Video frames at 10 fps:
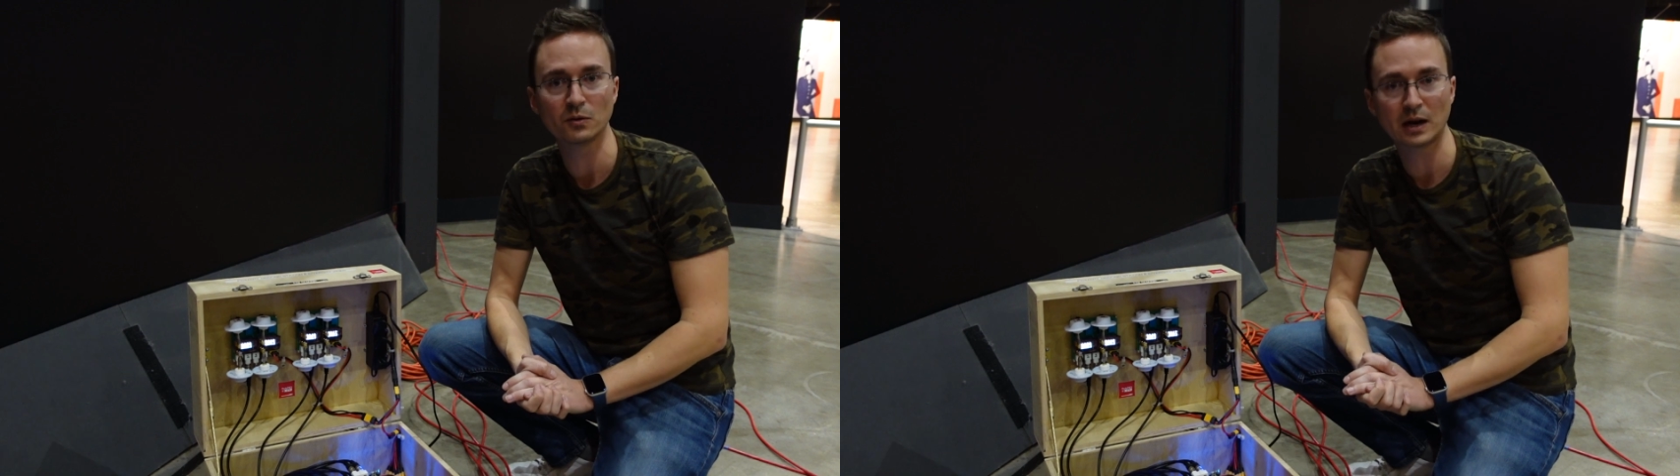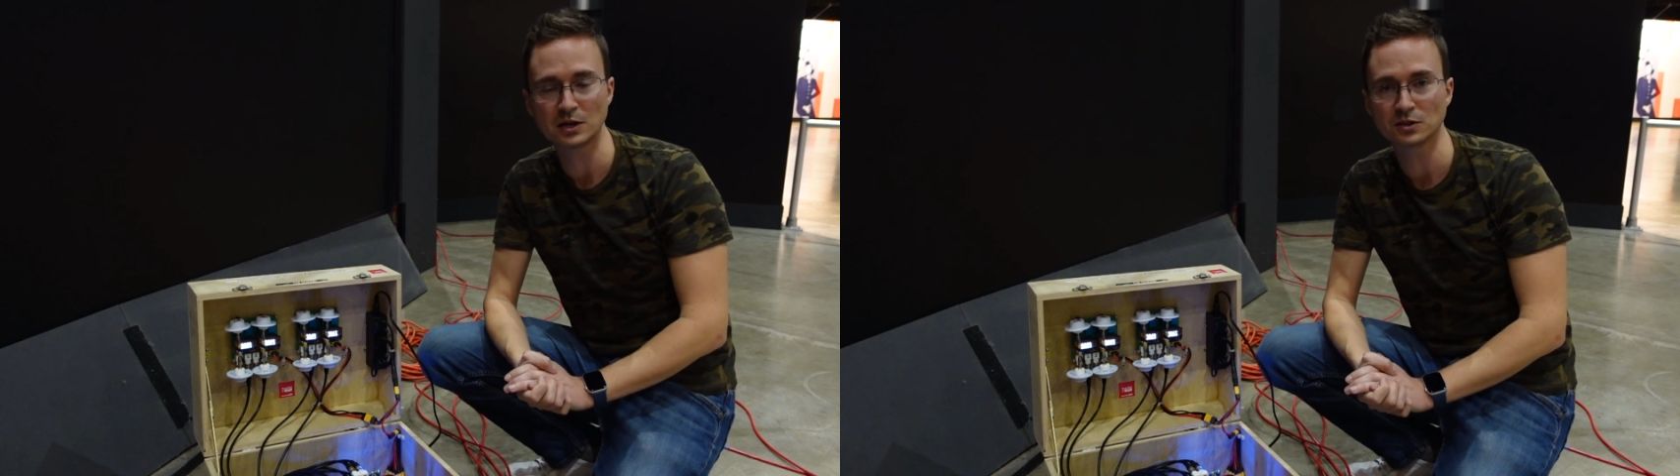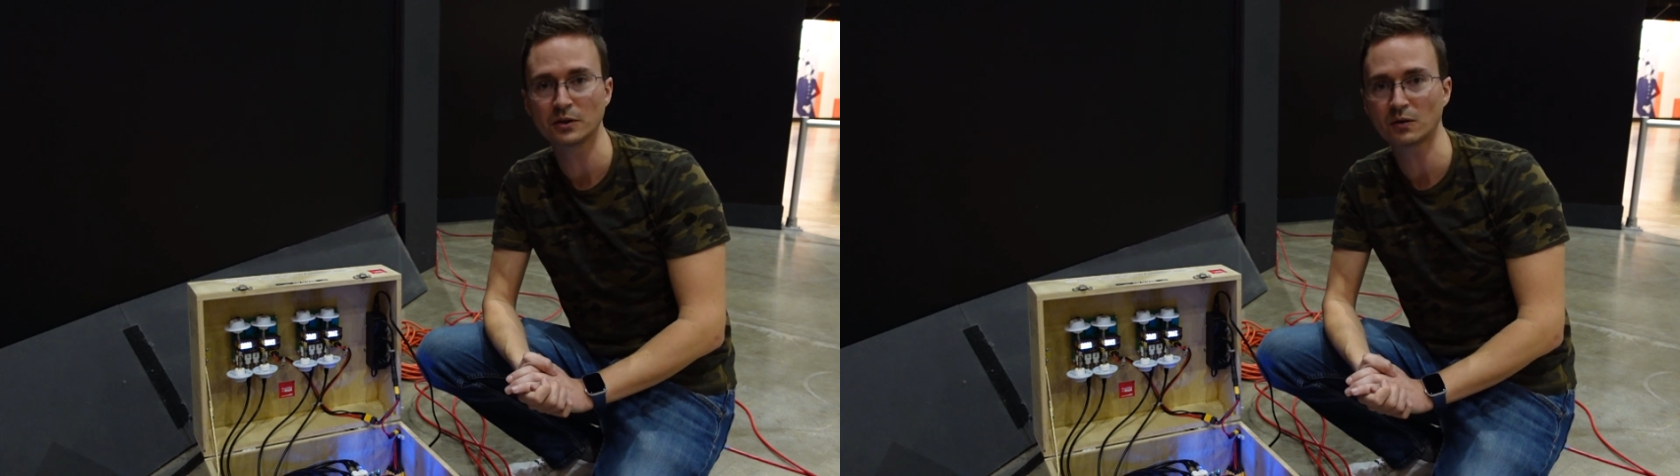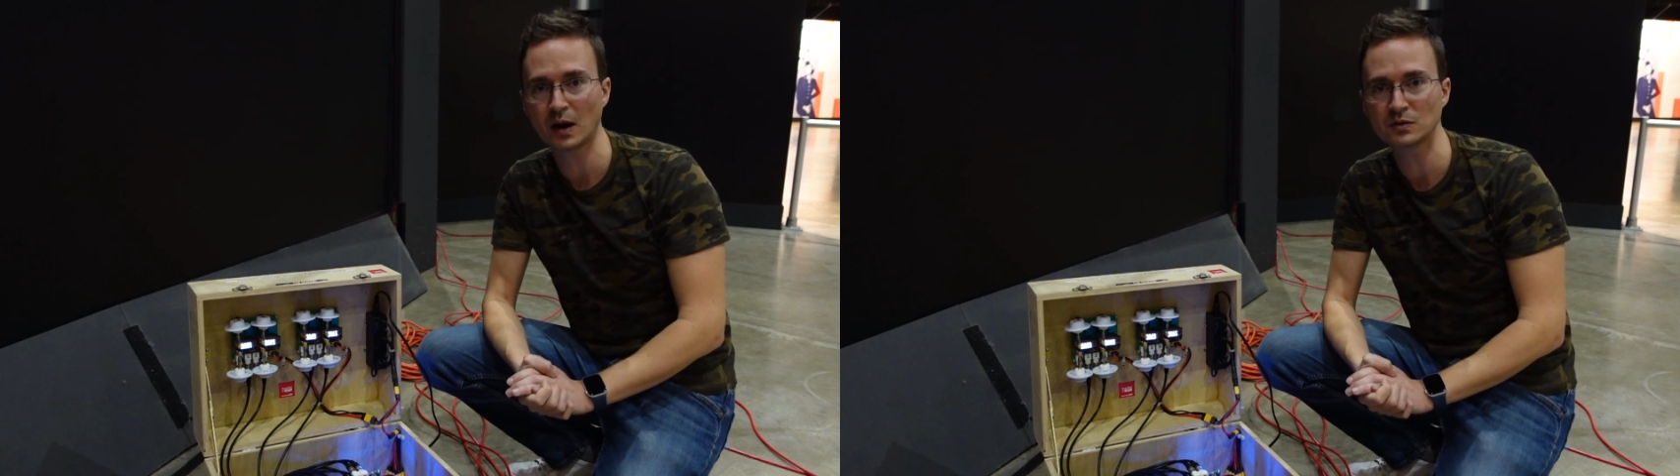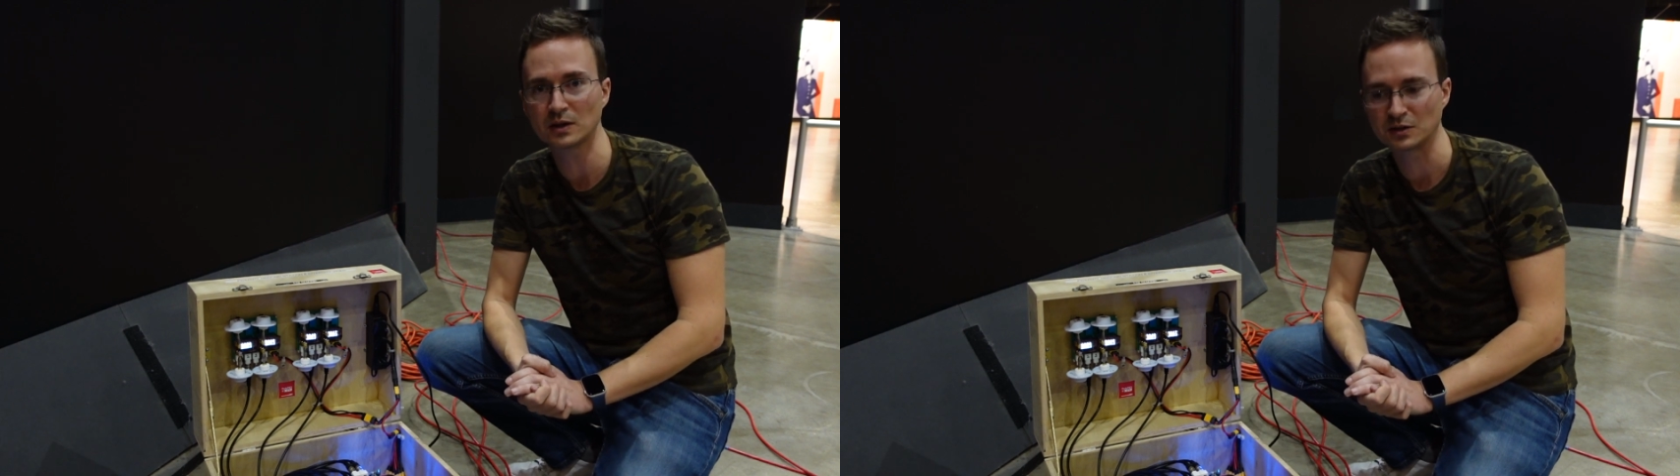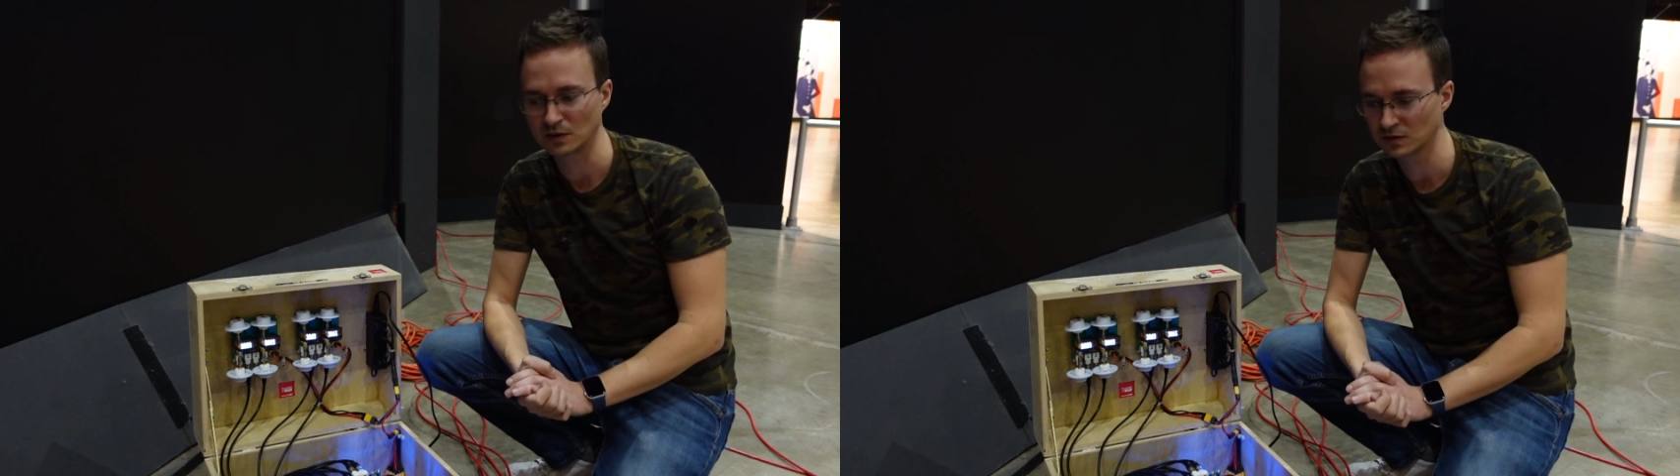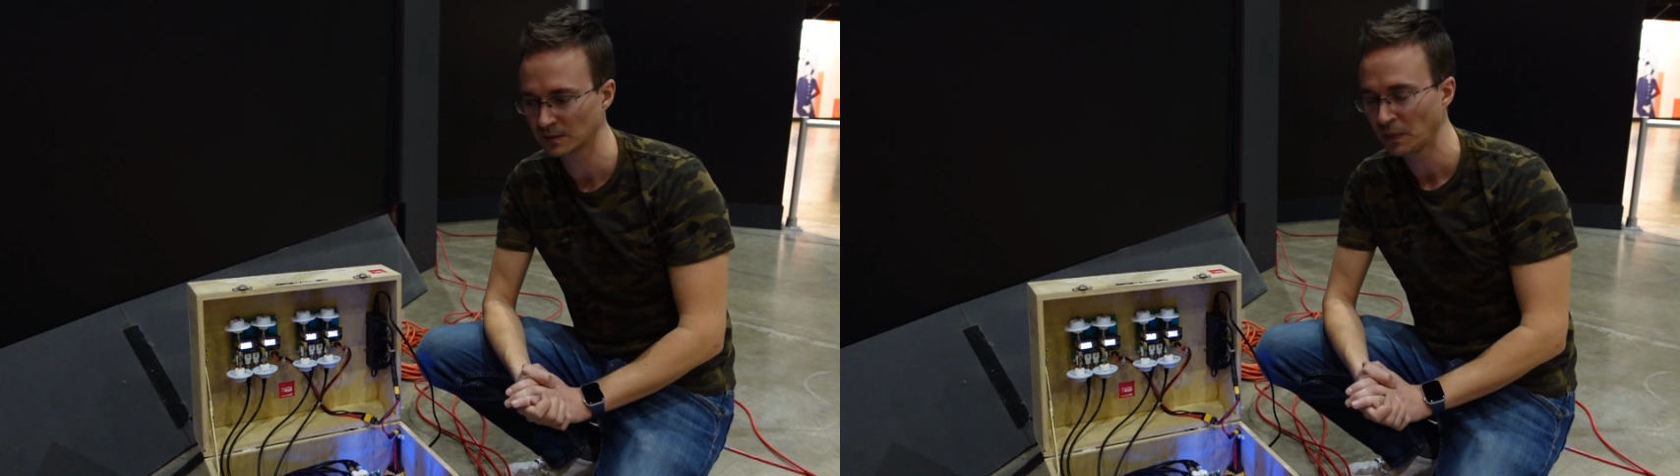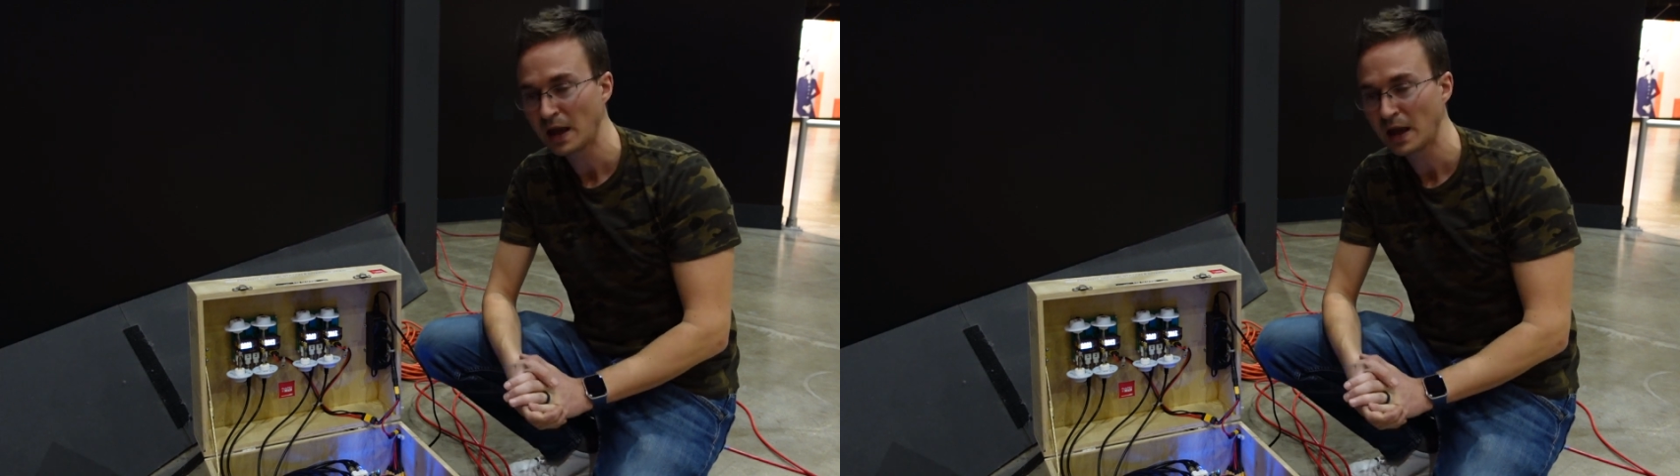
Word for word: the location of the ground stations.